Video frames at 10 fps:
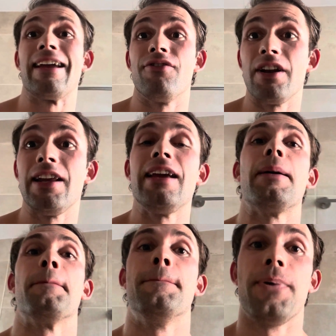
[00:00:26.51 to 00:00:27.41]
I
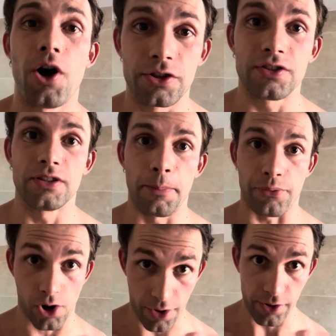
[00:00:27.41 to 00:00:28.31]
really bought the
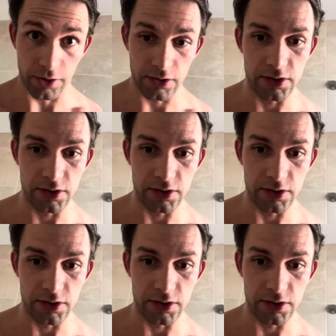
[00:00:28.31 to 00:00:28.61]
product.